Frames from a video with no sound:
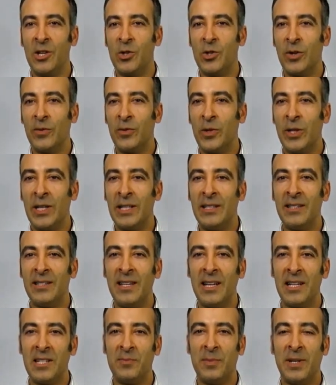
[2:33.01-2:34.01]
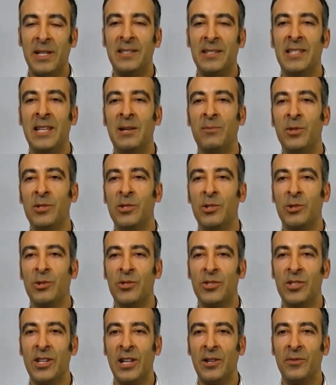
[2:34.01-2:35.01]
So if you need to test many samples
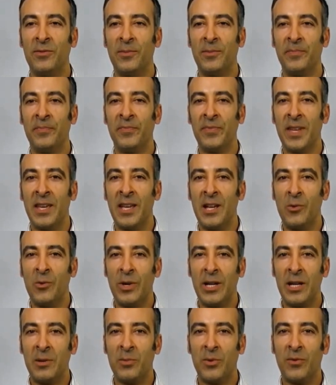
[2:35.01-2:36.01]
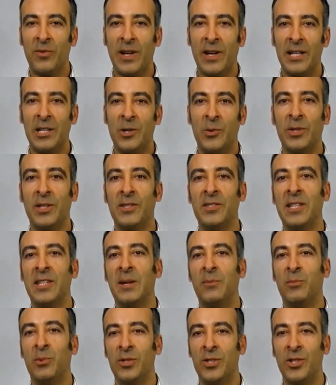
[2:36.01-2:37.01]
yourself, we can provide you with the
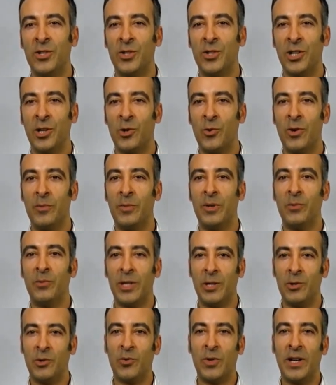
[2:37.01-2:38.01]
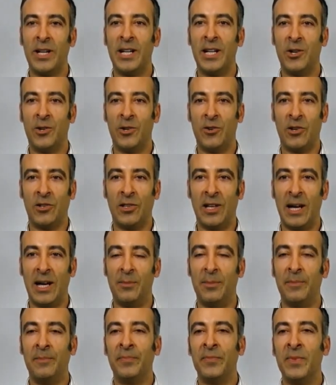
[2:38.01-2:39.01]
same precision equipment we use right here in our
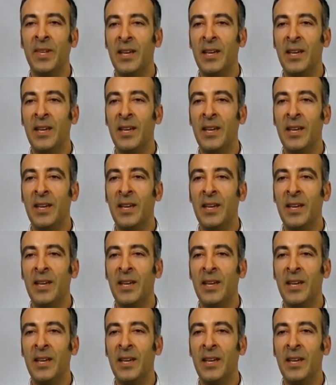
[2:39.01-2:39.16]
lab.